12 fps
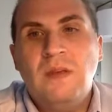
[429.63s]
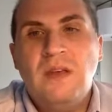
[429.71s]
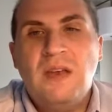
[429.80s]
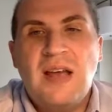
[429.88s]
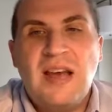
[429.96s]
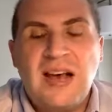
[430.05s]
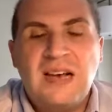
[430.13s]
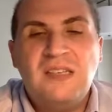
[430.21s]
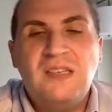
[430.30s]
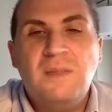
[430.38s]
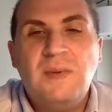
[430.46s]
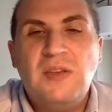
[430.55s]
It has
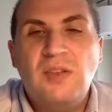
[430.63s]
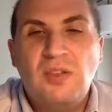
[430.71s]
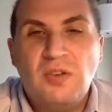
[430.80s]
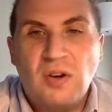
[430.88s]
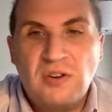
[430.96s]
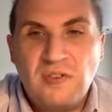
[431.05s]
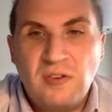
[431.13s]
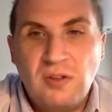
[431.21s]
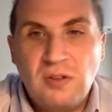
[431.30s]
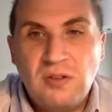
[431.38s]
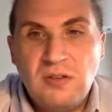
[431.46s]
to be thoughtful.